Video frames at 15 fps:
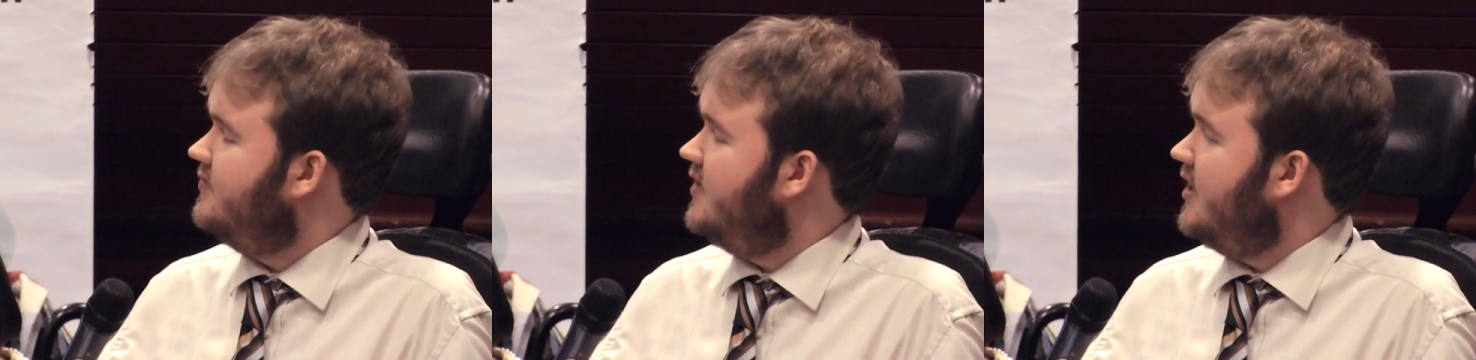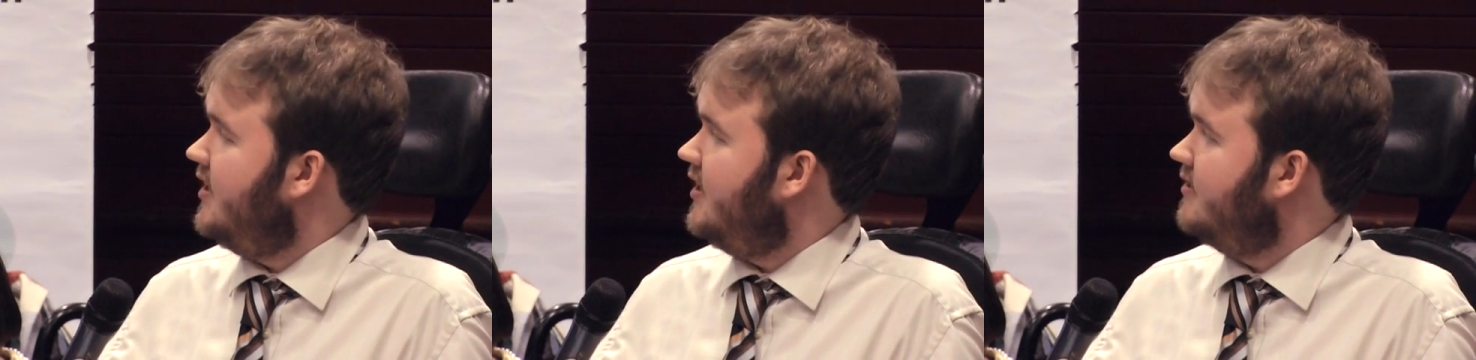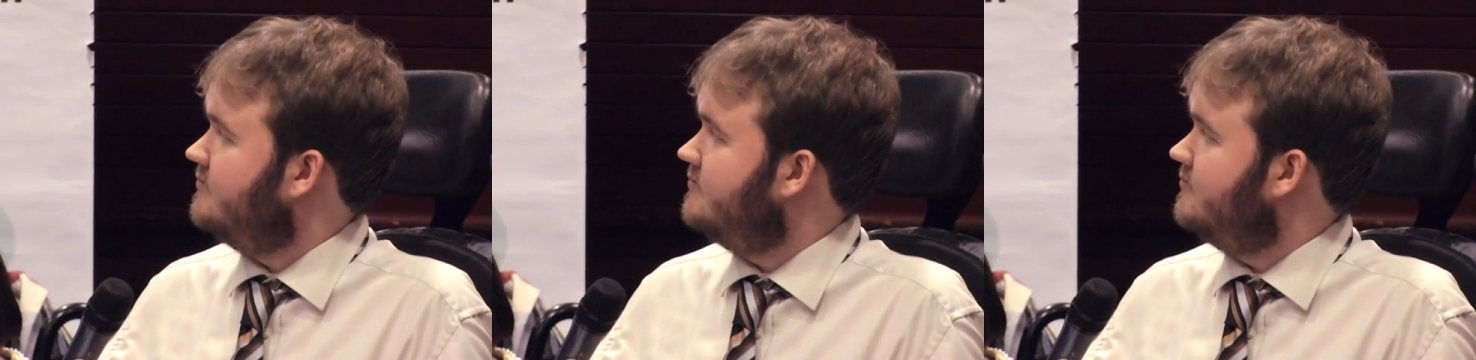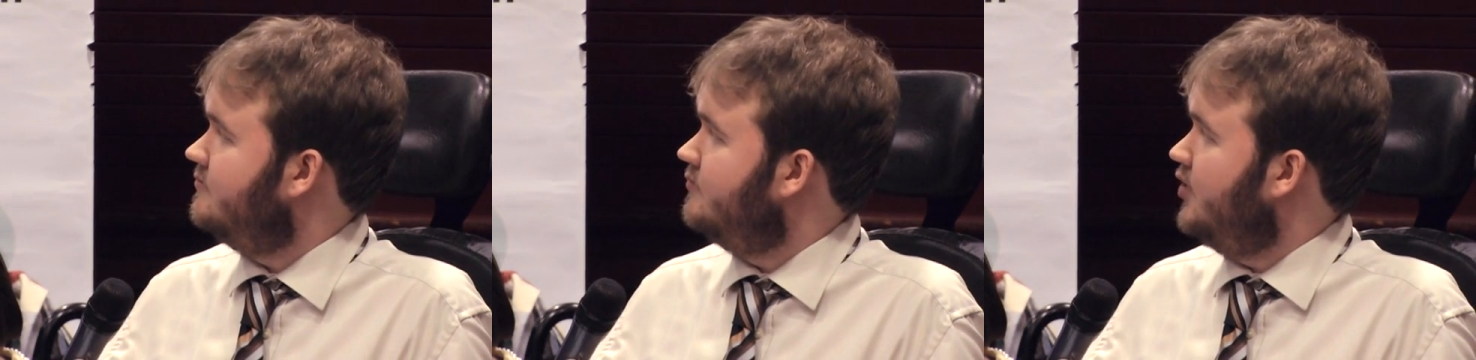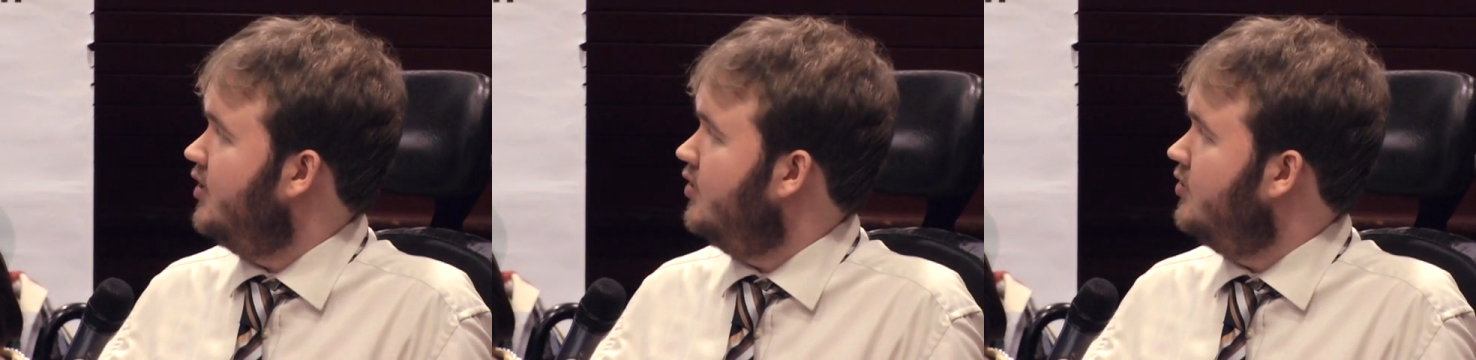
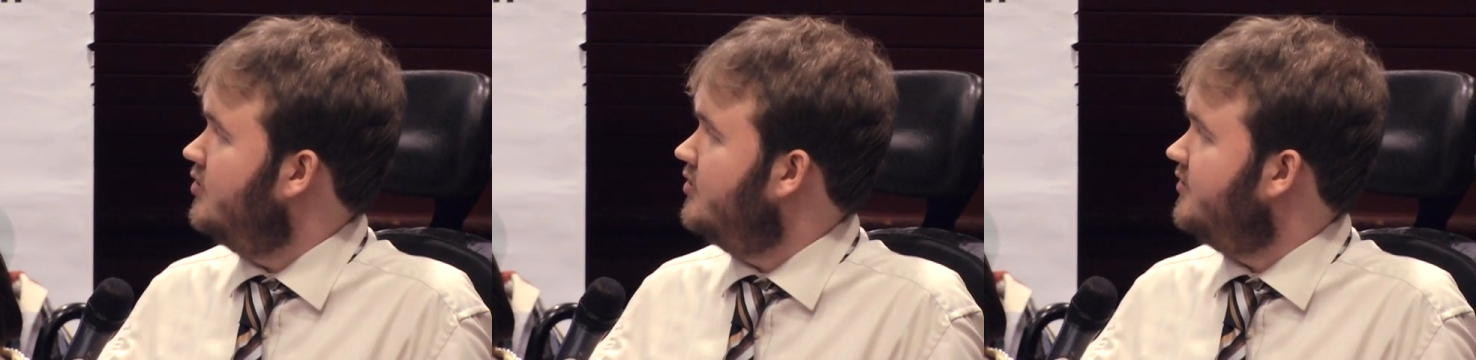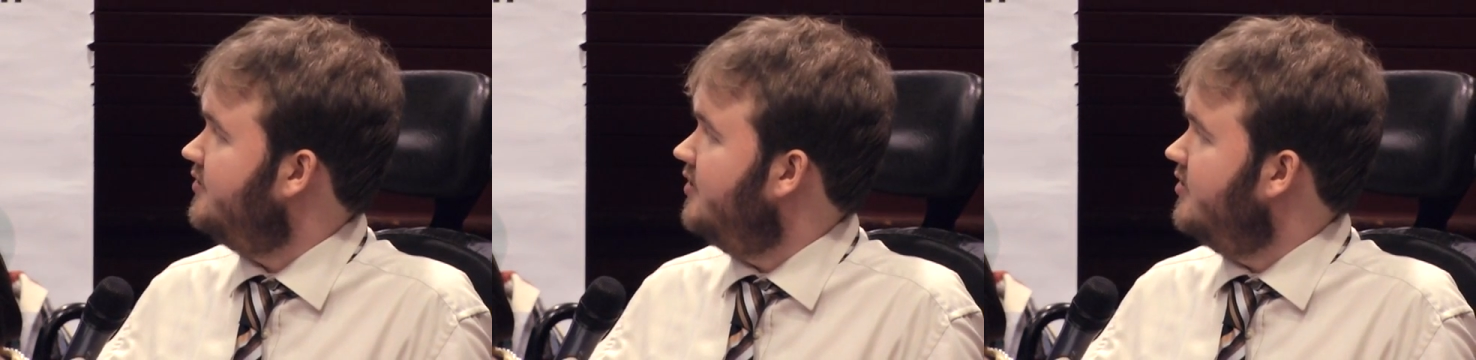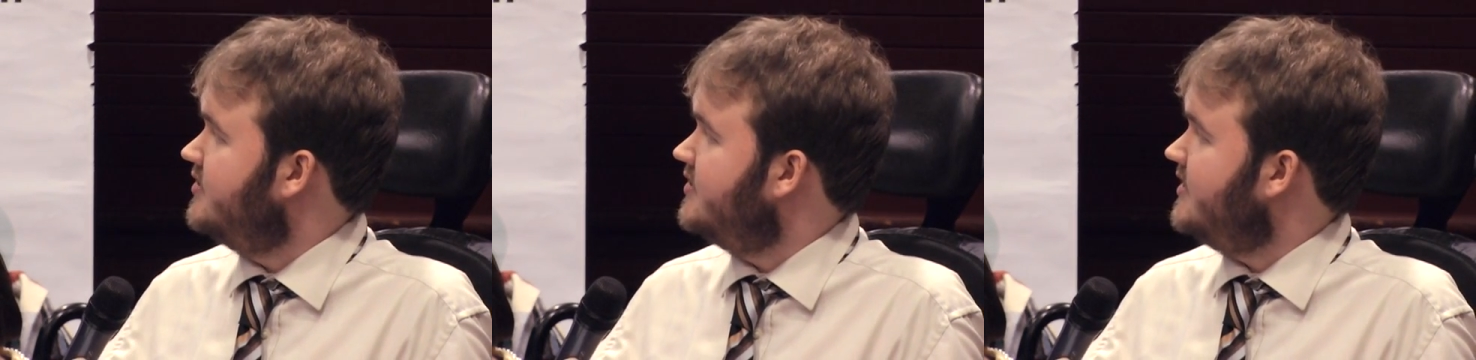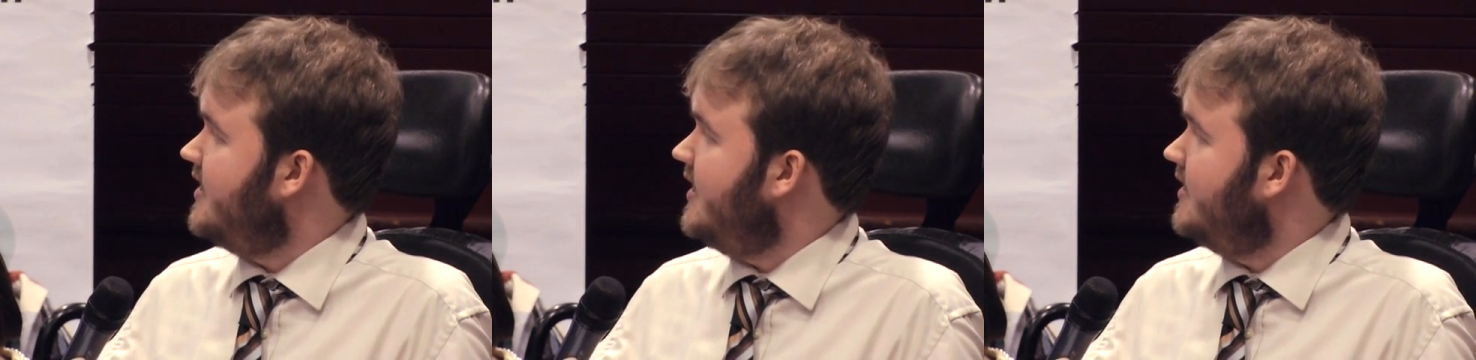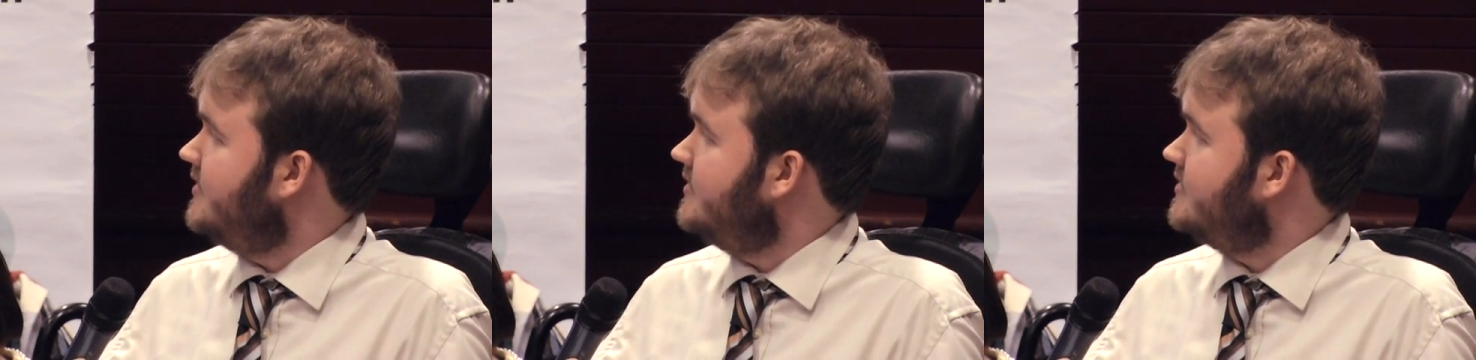my local authority.
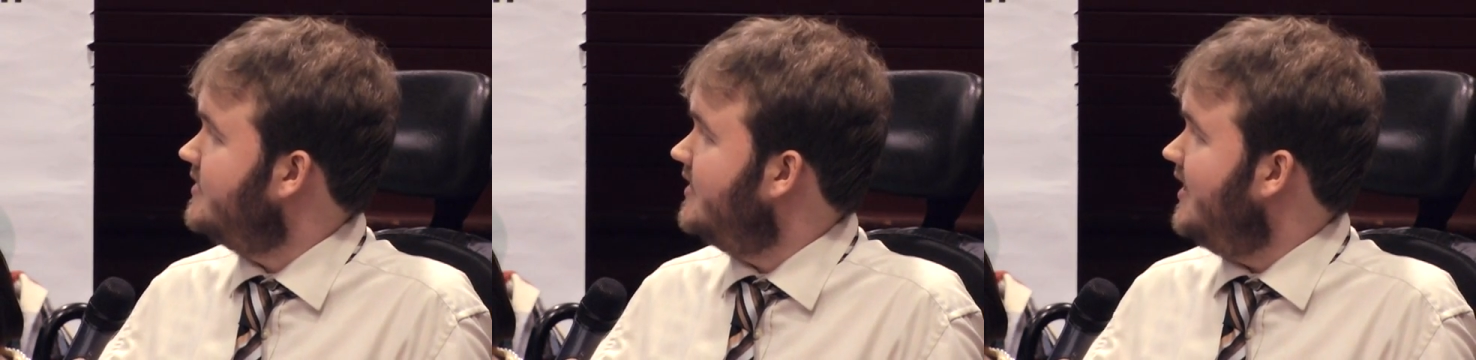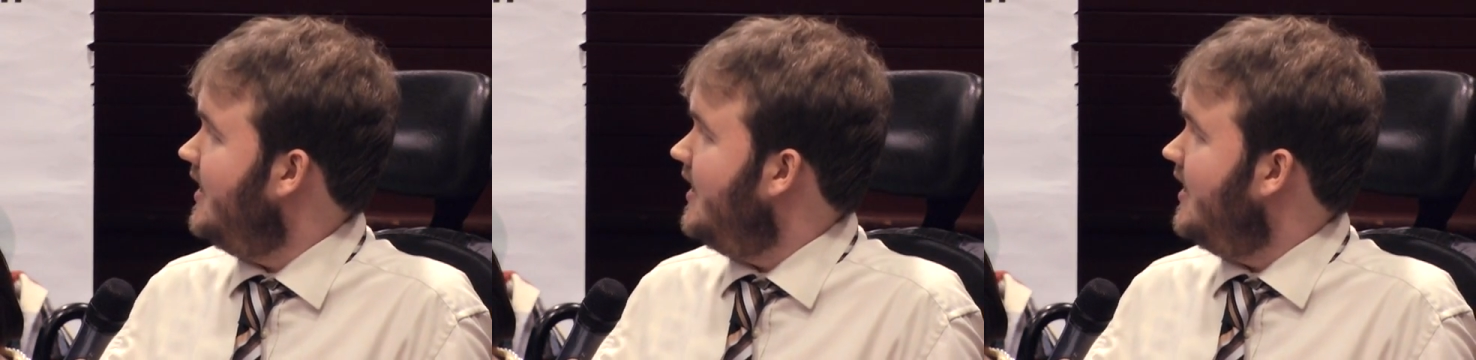And